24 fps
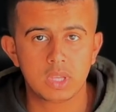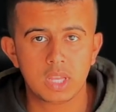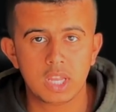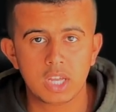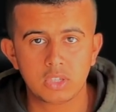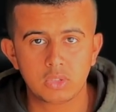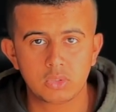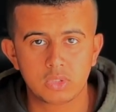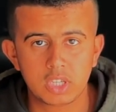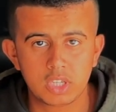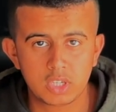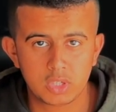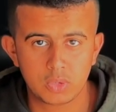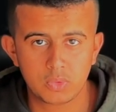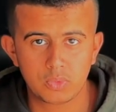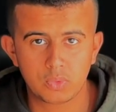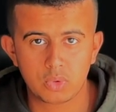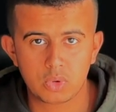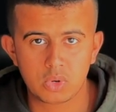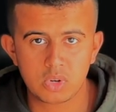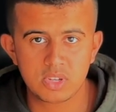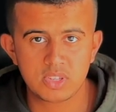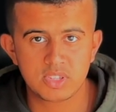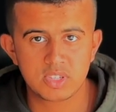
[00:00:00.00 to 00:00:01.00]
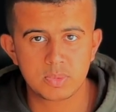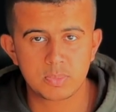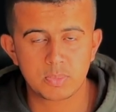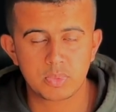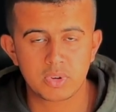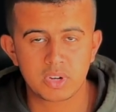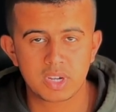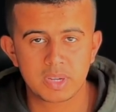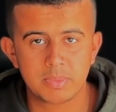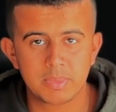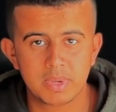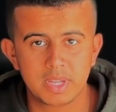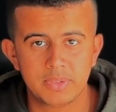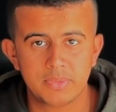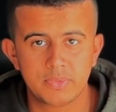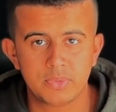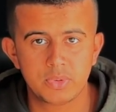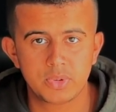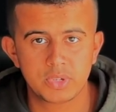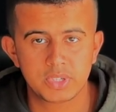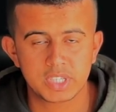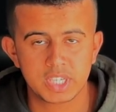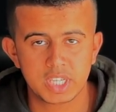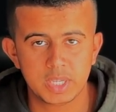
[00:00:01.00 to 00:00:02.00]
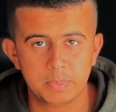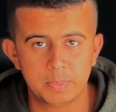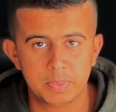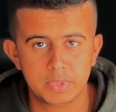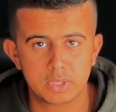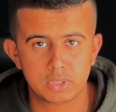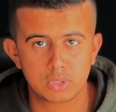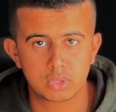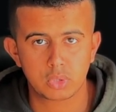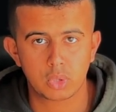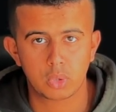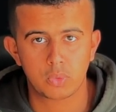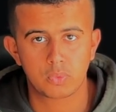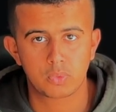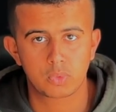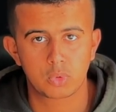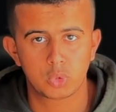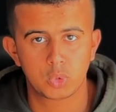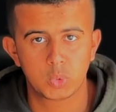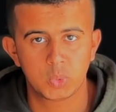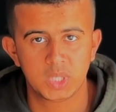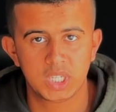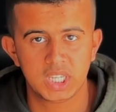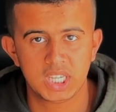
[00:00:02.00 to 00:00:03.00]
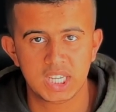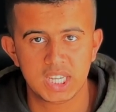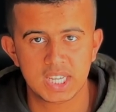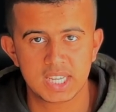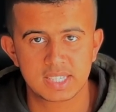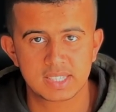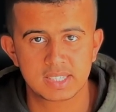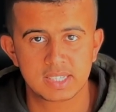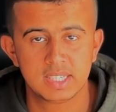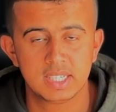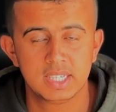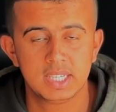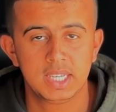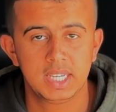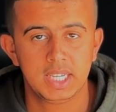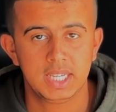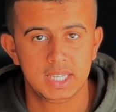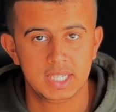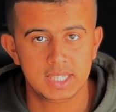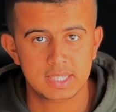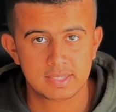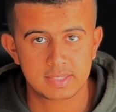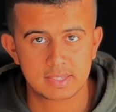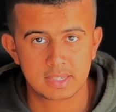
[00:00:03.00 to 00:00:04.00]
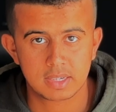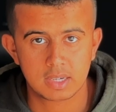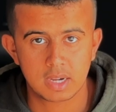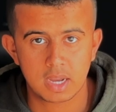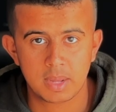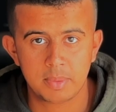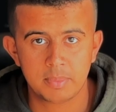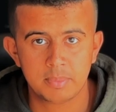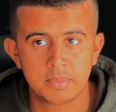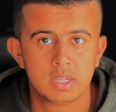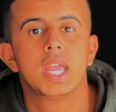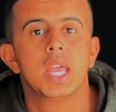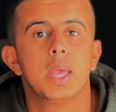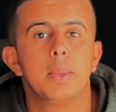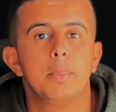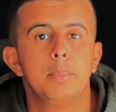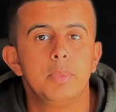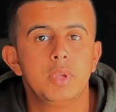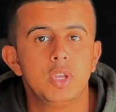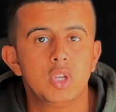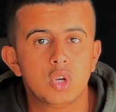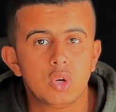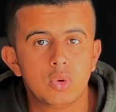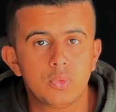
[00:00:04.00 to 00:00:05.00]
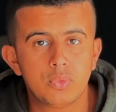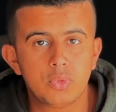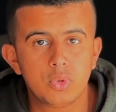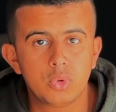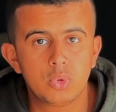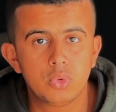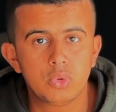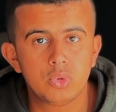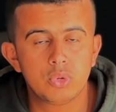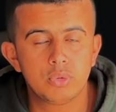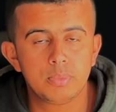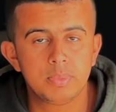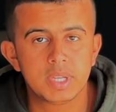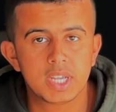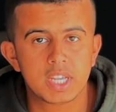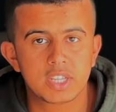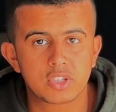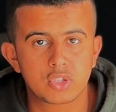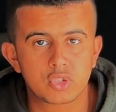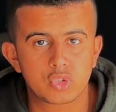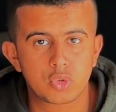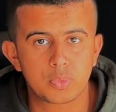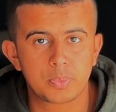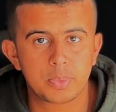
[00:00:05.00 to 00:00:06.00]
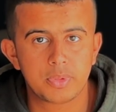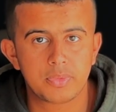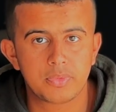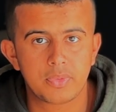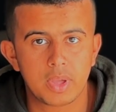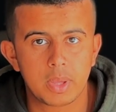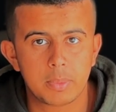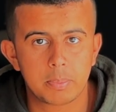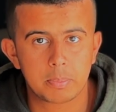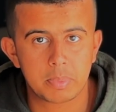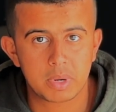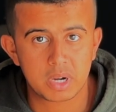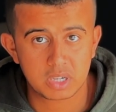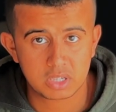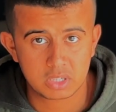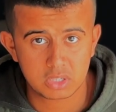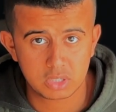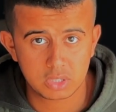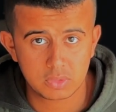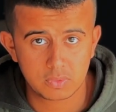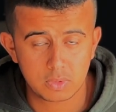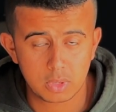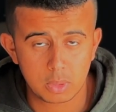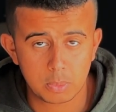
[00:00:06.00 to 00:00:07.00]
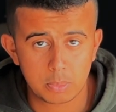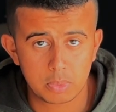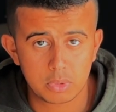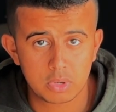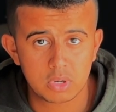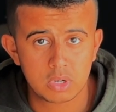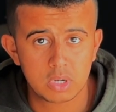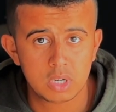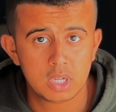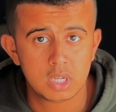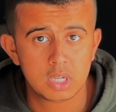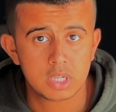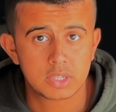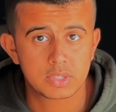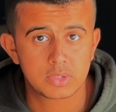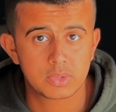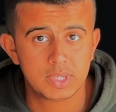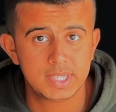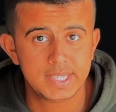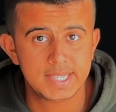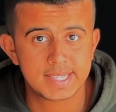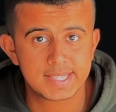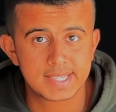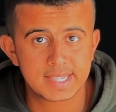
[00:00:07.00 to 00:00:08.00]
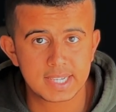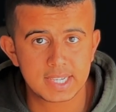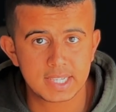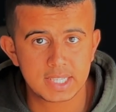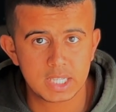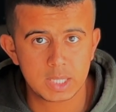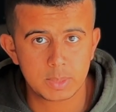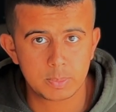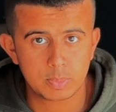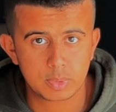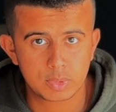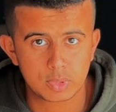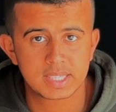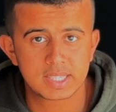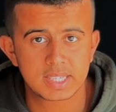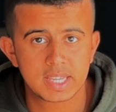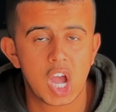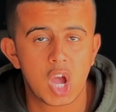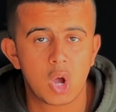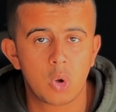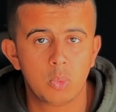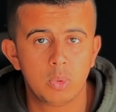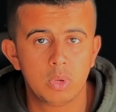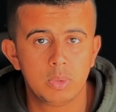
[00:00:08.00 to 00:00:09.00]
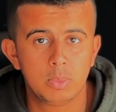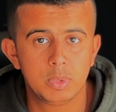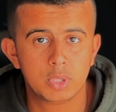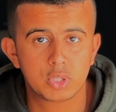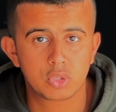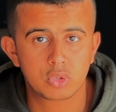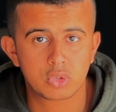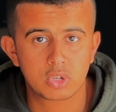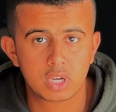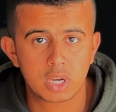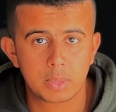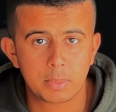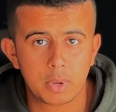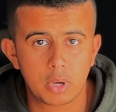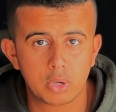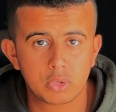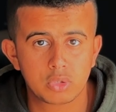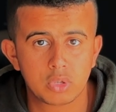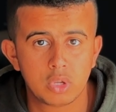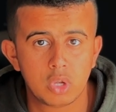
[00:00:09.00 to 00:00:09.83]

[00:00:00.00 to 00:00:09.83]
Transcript: like to thank you for all supporting support in my first episode of Code with Ilias in Instagram. Many of you know me as a Shopify partner developer. So in the second episode, I will be talking about